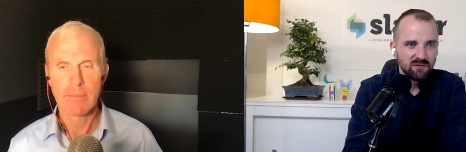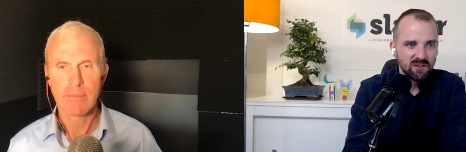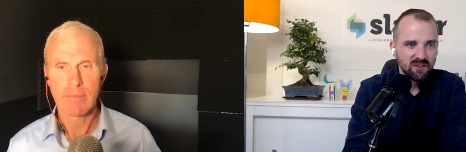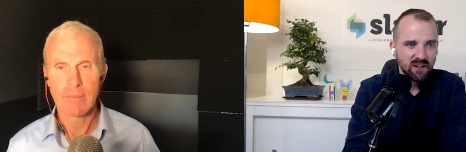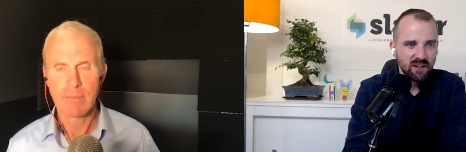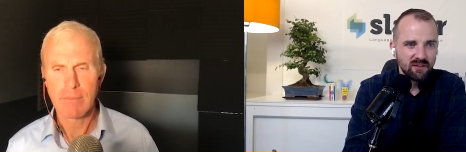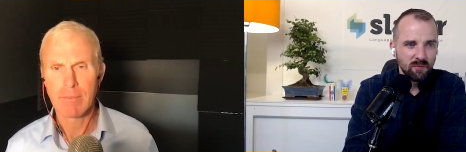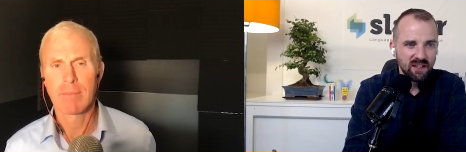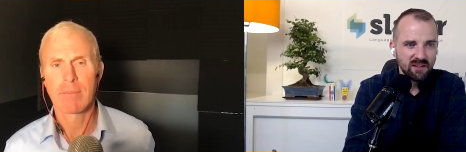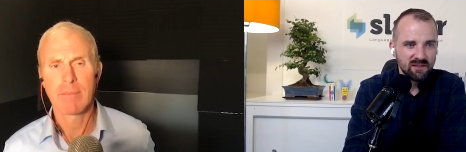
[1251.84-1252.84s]
Speaker 1: for Slator. I
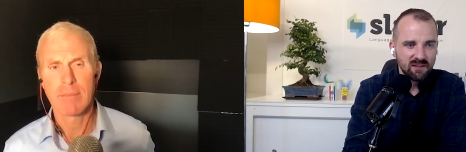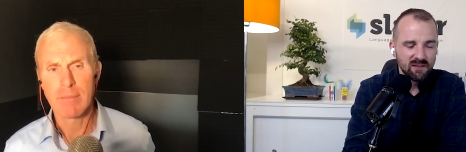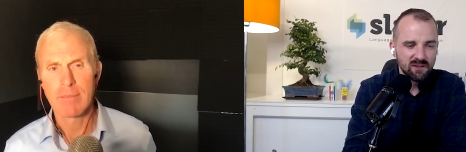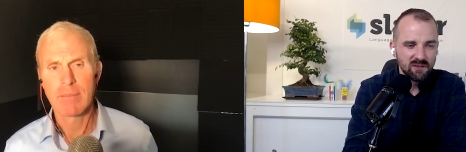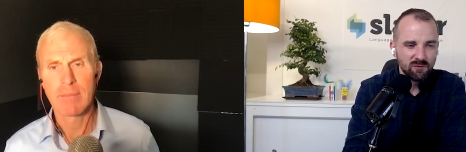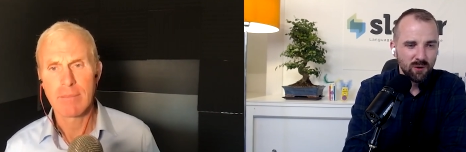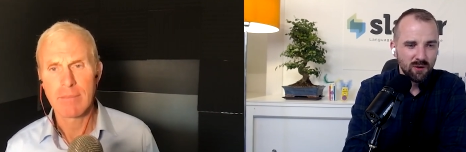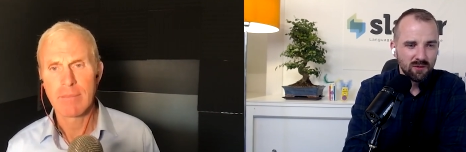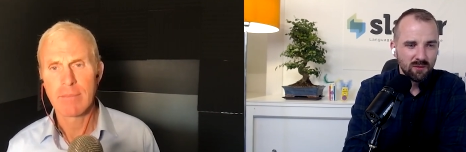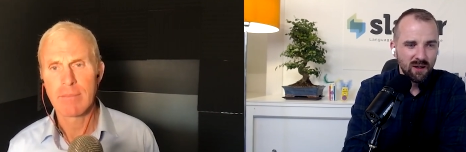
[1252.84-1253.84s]
mean, that's six years of
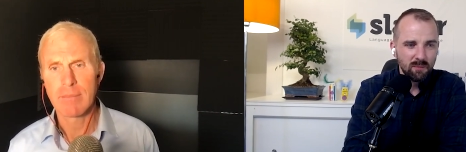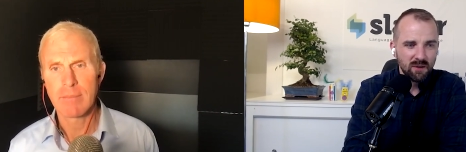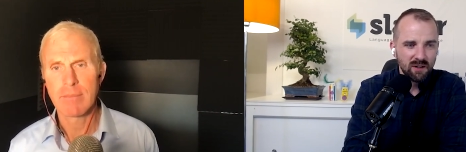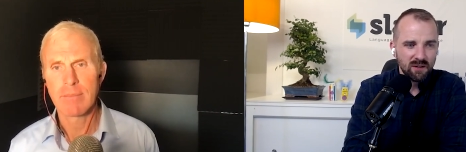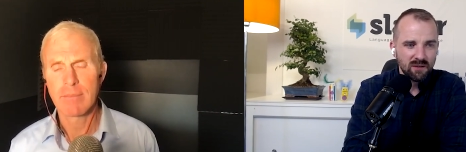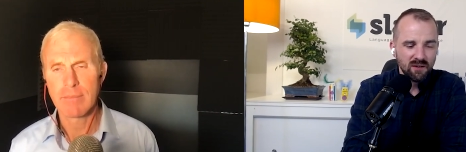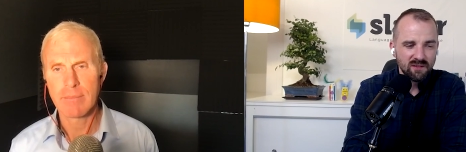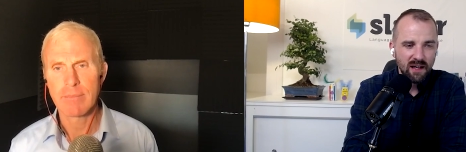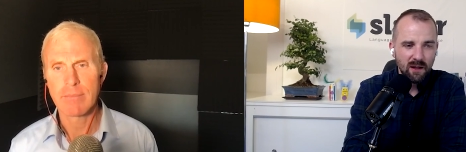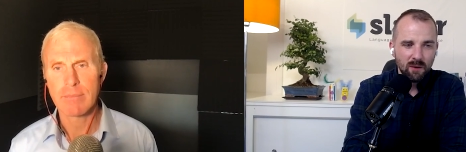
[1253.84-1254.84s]
work, right? But it does
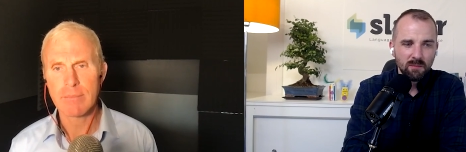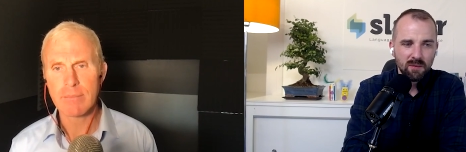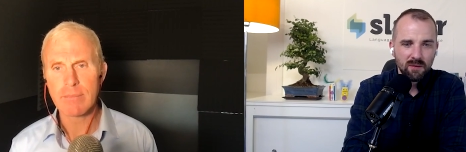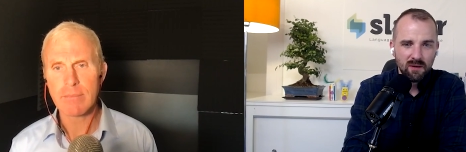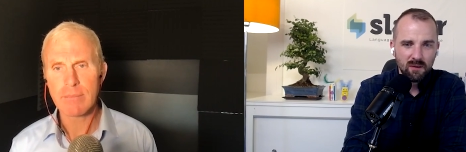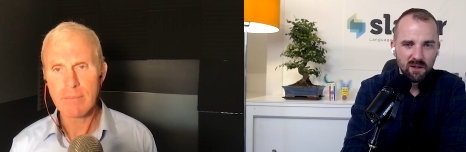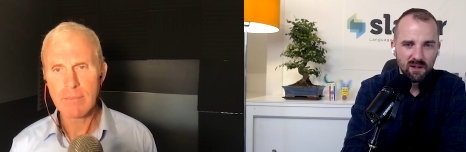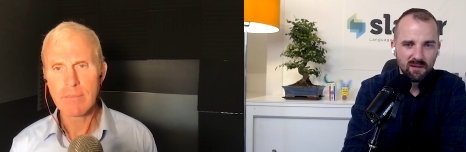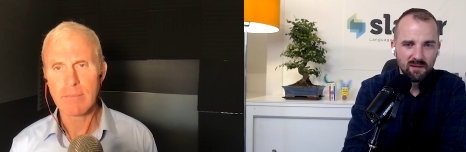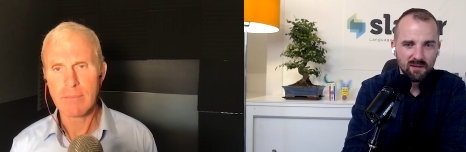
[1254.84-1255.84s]
help. I
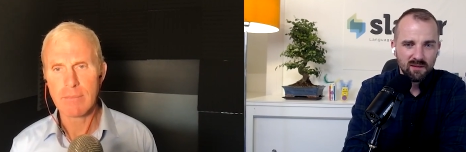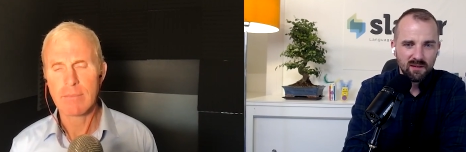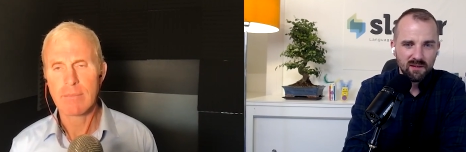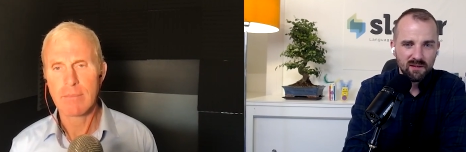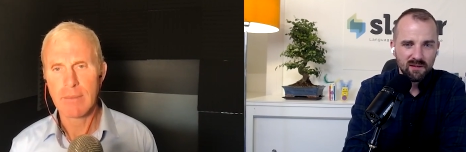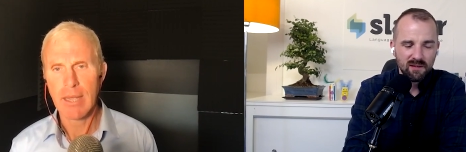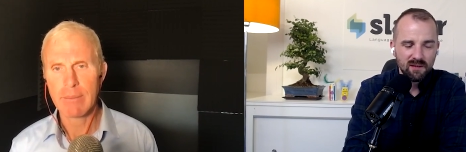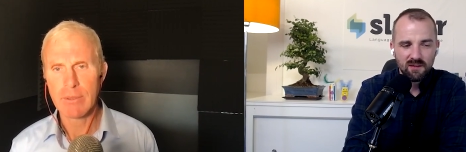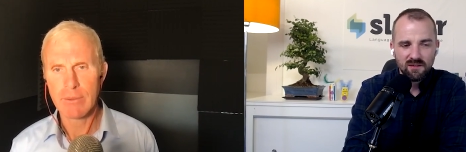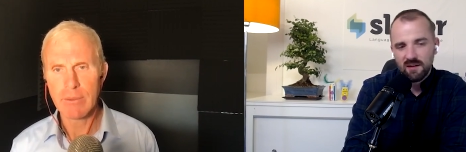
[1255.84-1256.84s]
mean, uh, it,
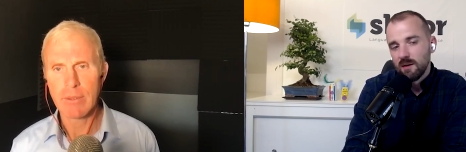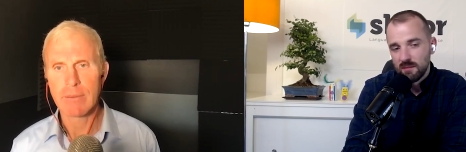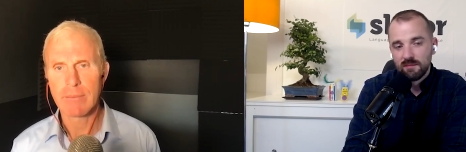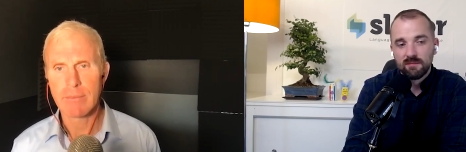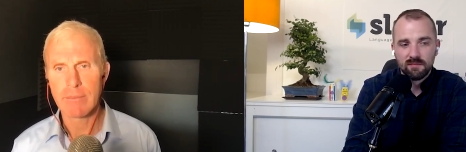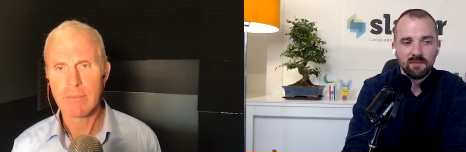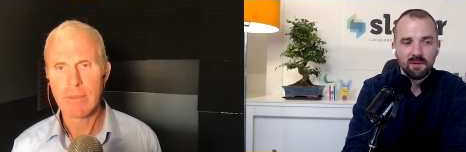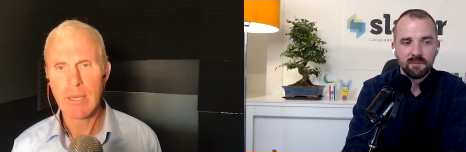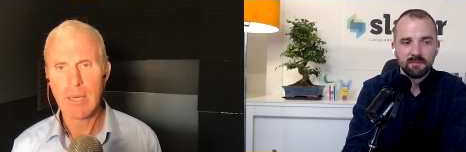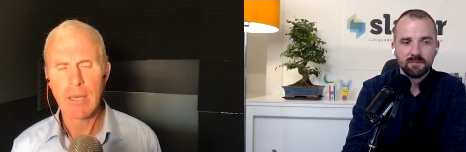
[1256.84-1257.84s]
Speaker 2: it does help.
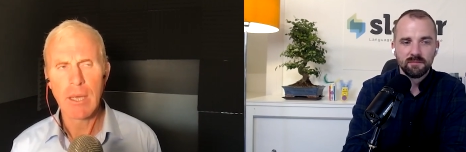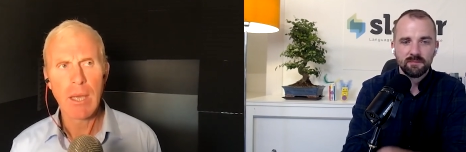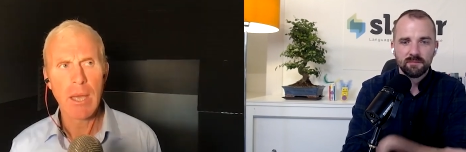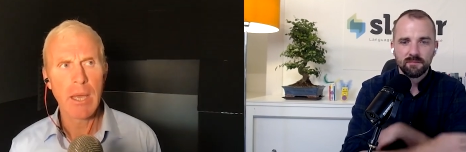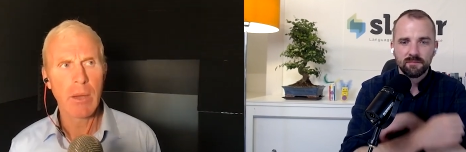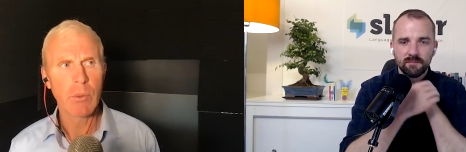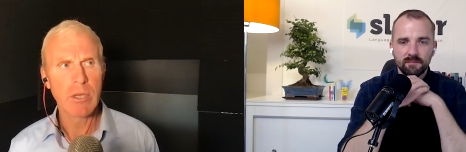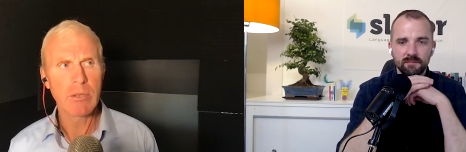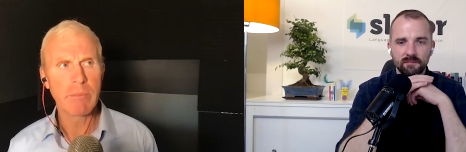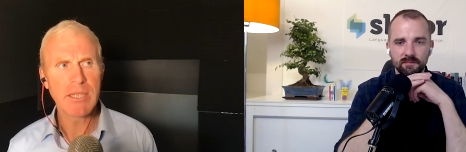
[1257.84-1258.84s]
Yeah. yeah. Well,
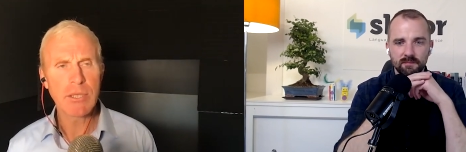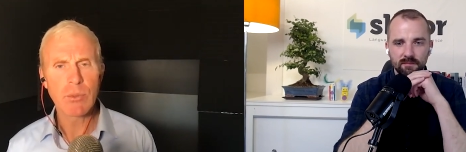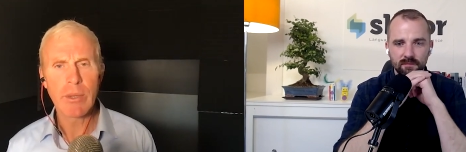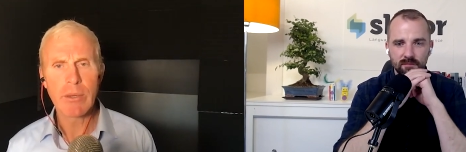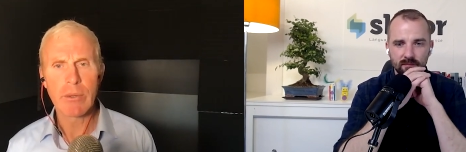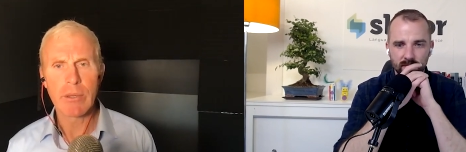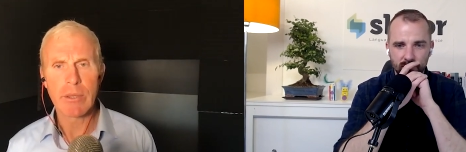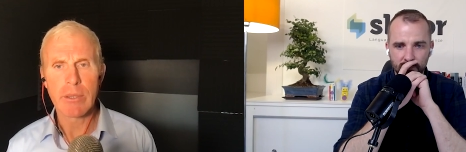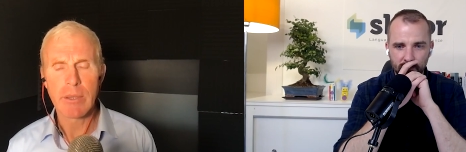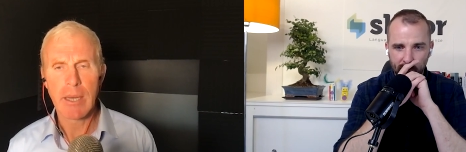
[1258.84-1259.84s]
you, you mentioned Twitter
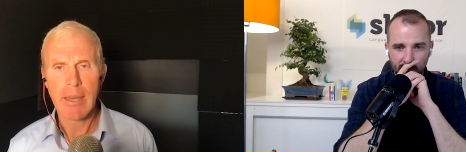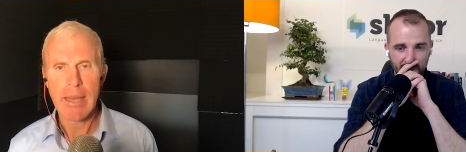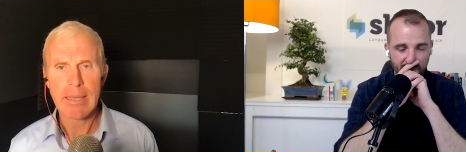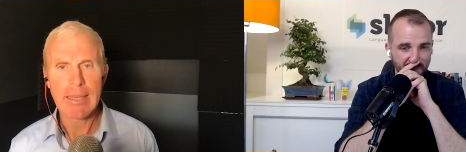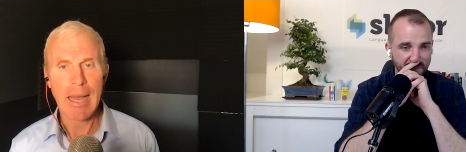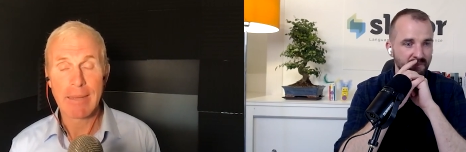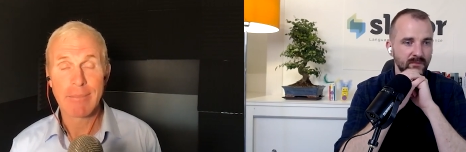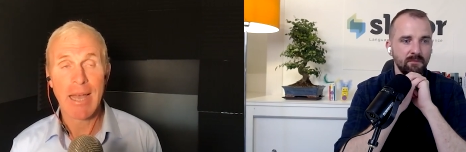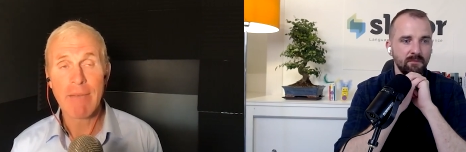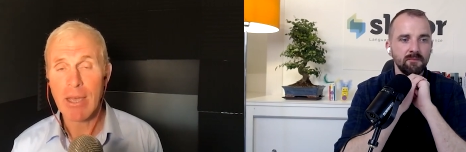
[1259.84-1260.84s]
earlier. Uh,
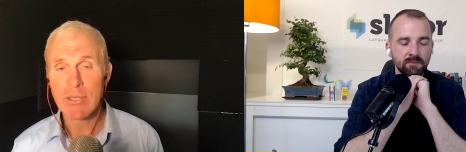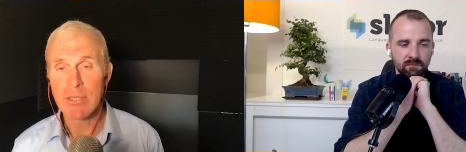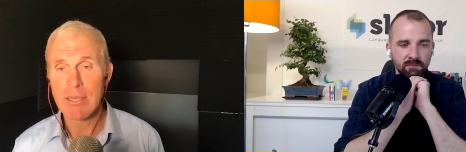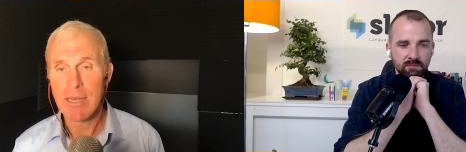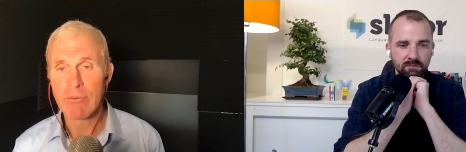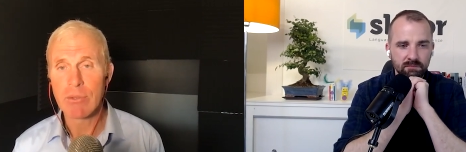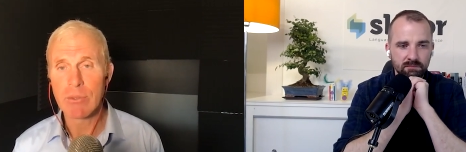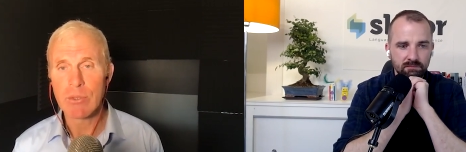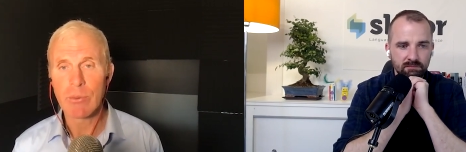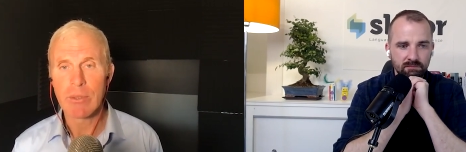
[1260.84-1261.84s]
I've actually never
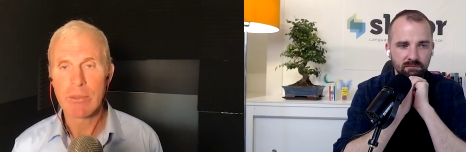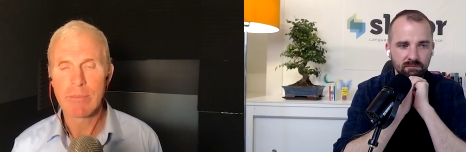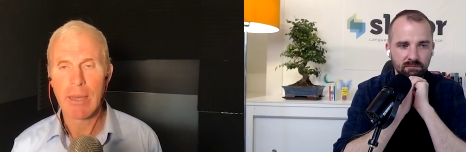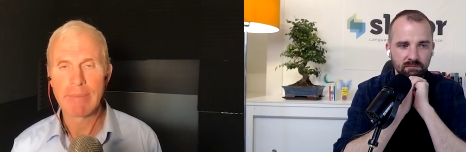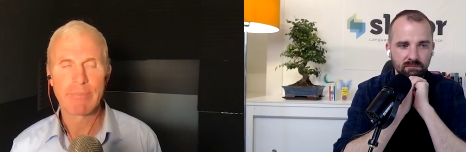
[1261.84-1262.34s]
used Twitter. I,